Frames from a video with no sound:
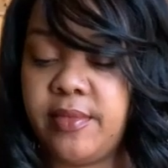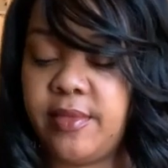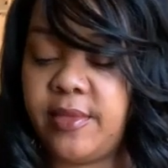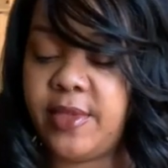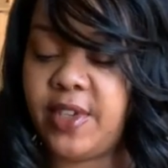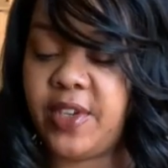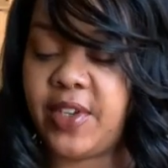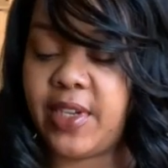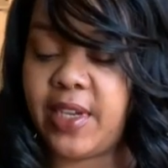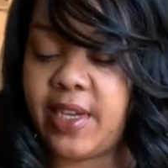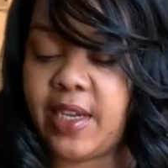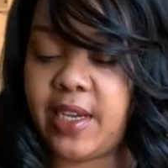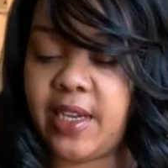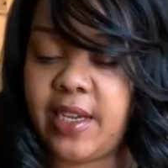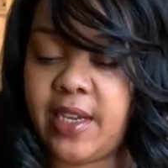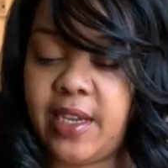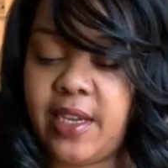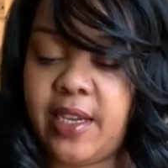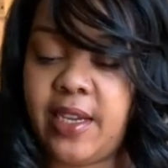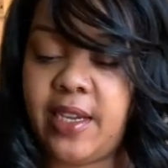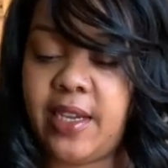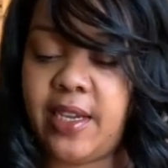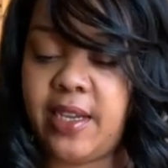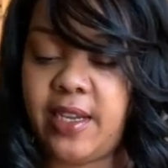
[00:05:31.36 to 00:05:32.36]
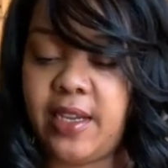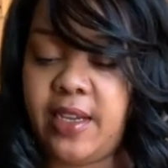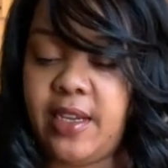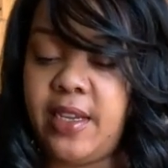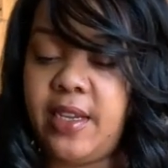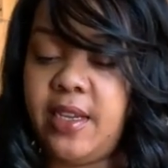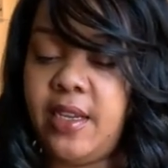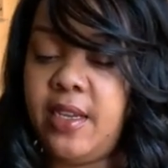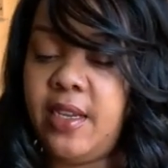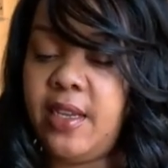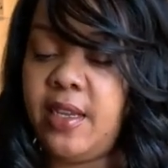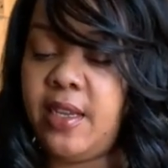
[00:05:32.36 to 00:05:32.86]

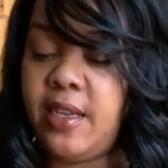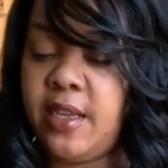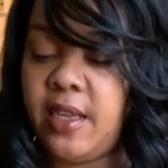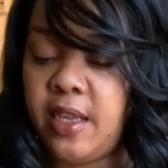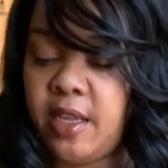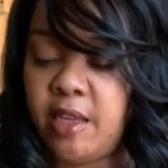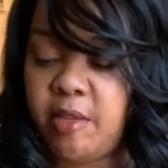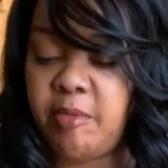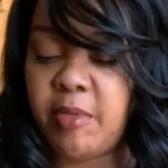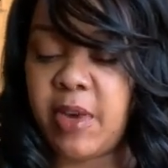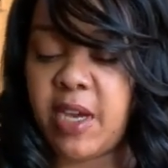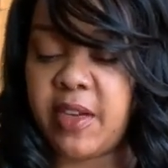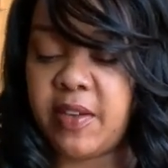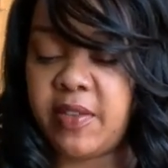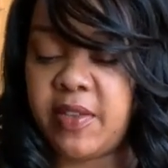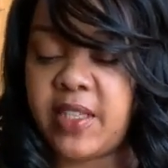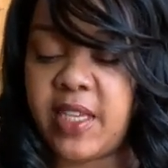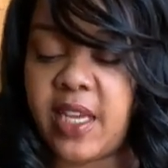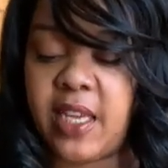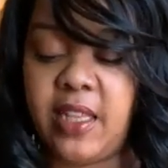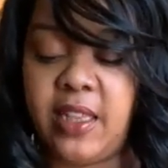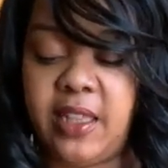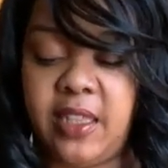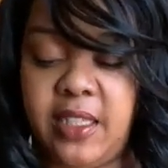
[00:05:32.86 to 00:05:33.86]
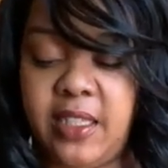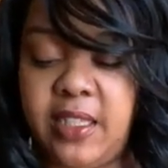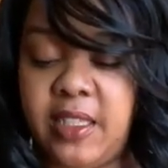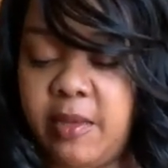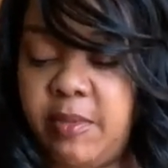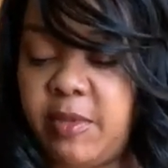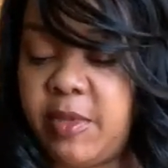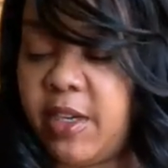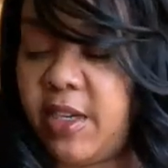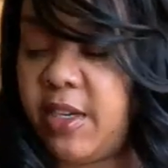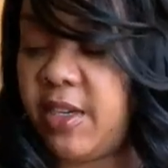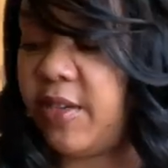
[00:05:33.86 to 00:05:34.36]
You might have silently
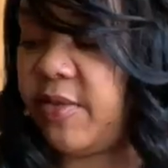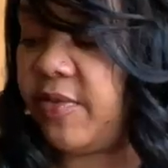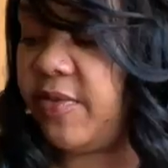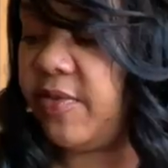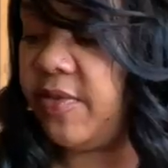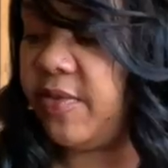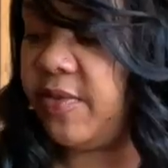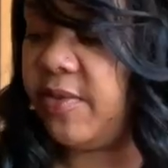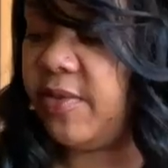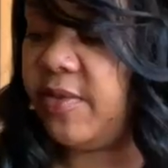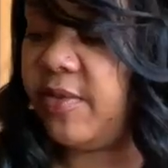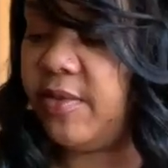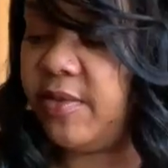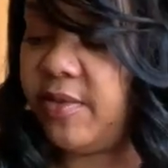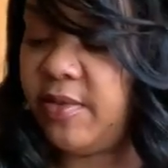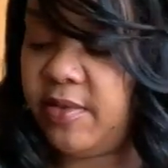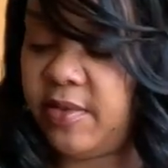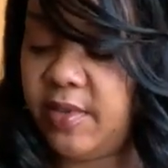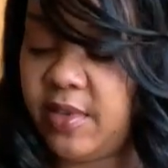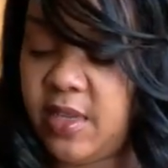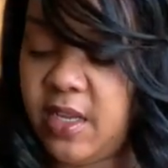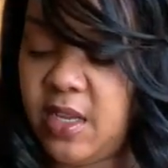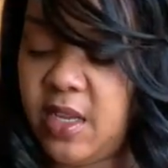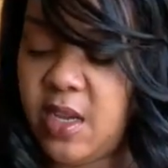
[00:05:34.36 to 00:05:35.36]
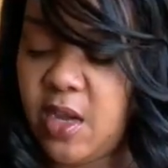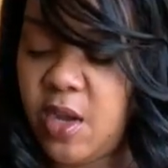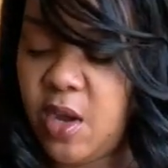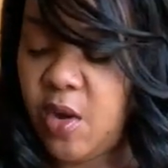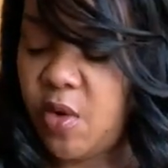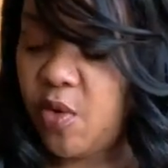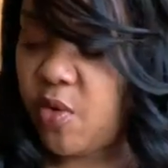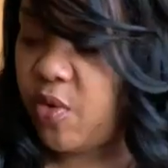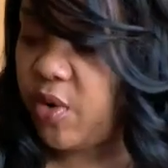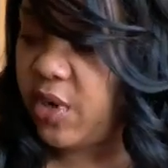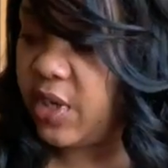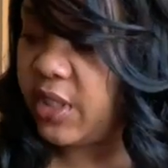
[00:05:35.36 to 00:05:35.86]
dipped off.
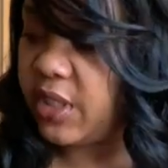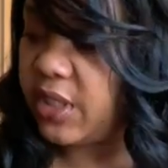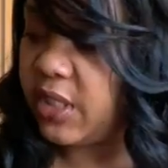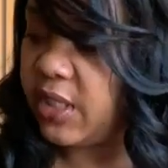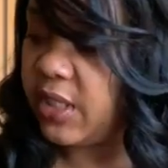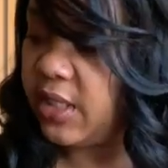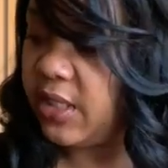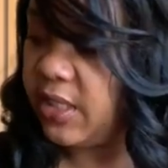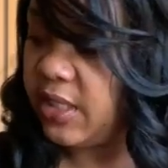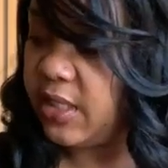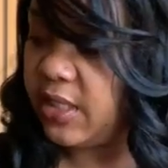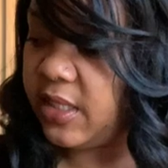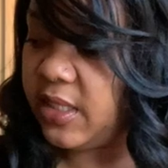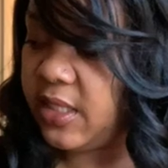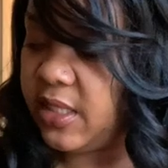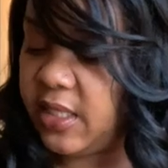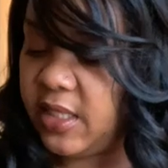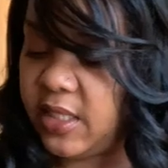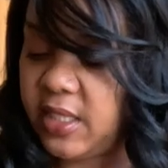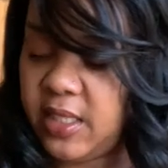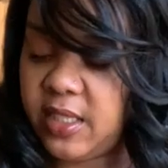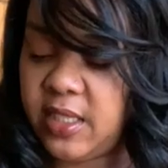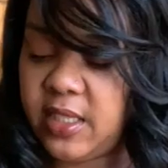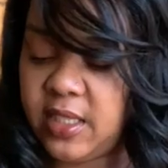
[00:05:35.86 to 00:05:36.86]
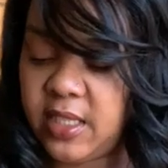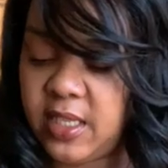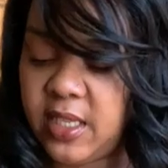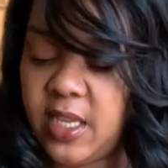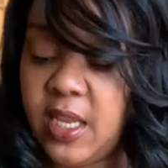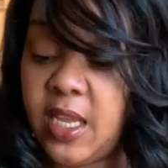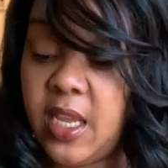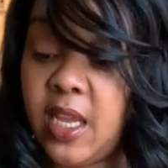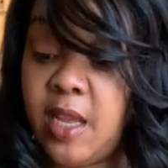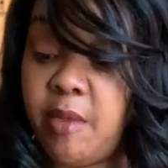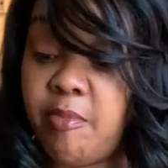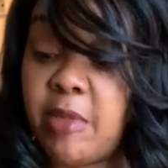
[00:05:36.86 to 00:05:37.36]
Or just,
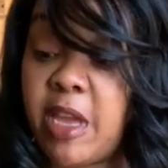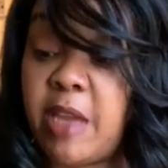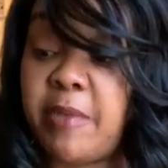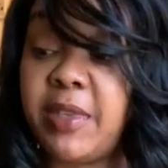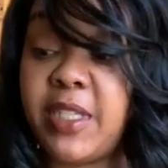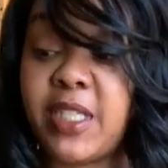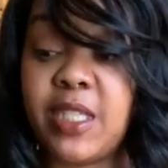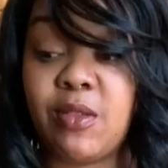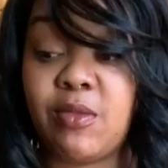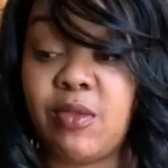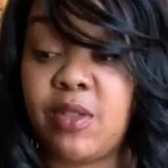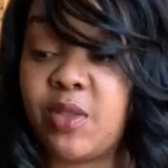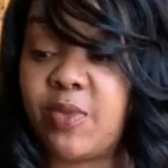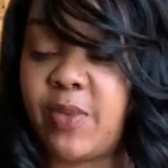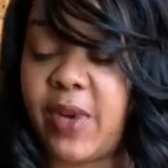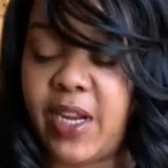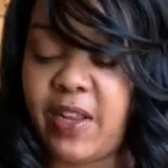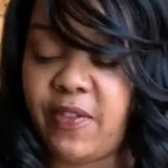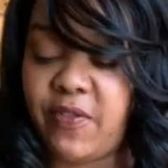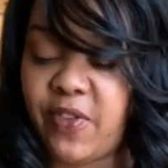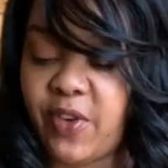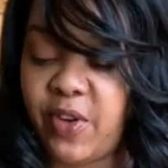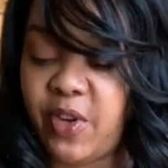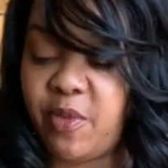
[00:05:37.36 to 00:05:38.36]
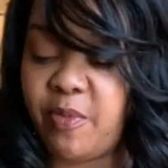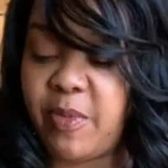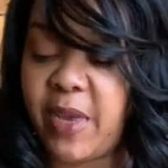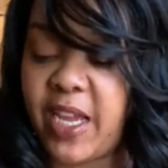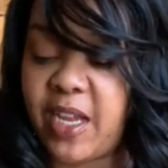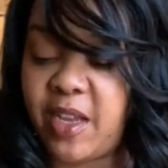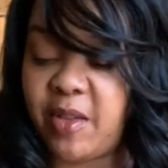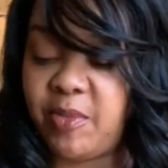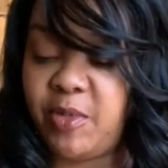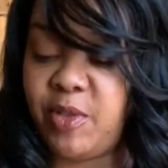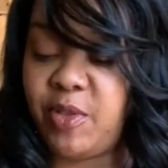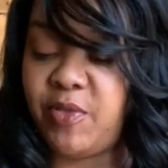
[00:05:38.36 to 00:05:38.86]
maybe someone was waiting for you to
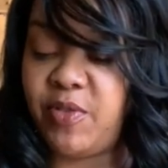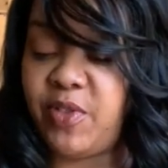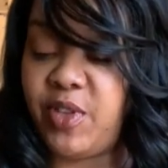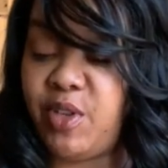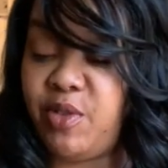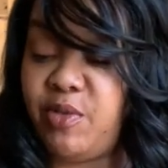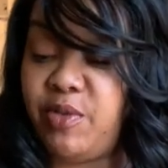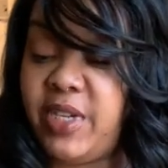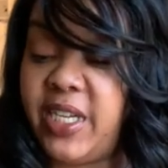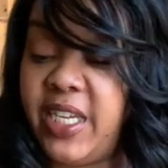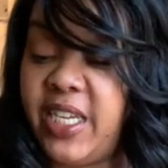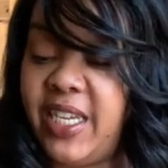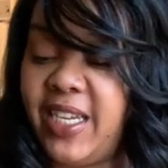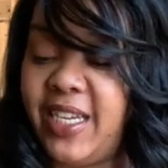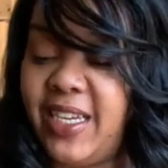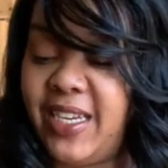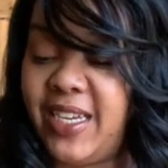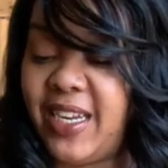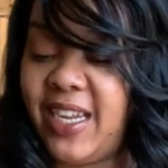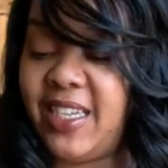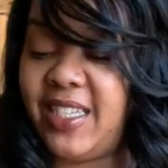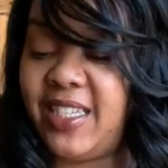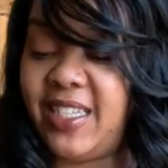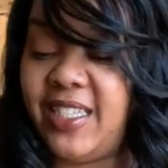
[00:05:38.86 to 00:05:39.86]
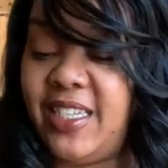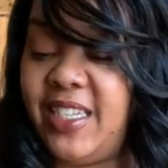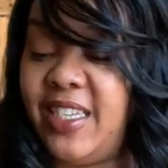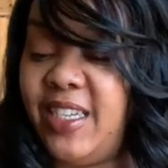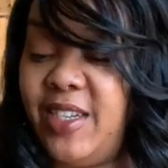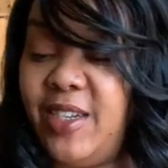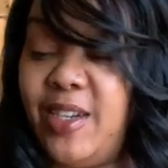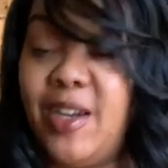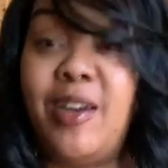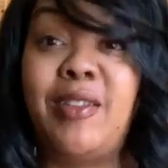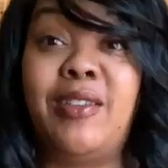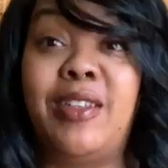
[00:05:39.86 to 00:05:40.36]
make a move and you did and they just
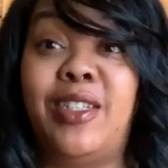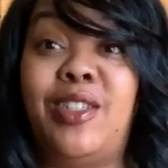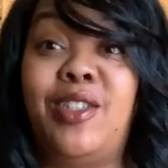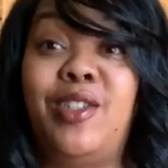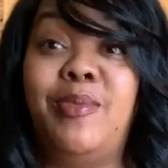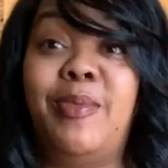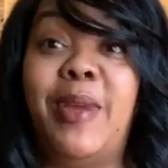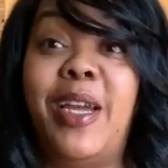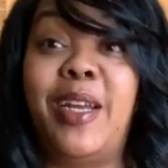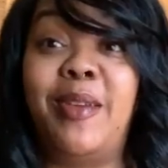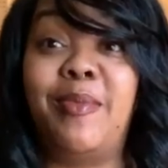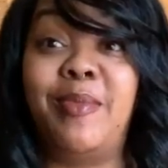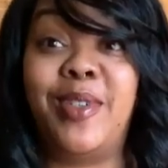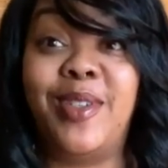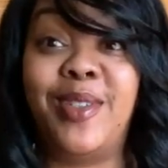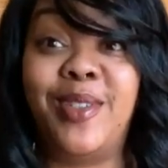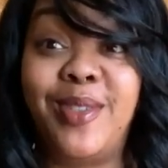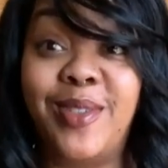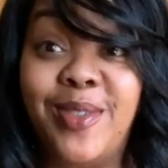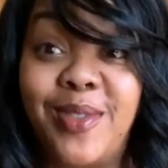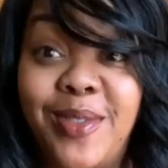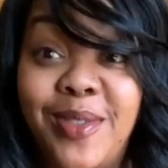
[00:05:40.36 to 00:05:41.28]
didn't know that you made a move.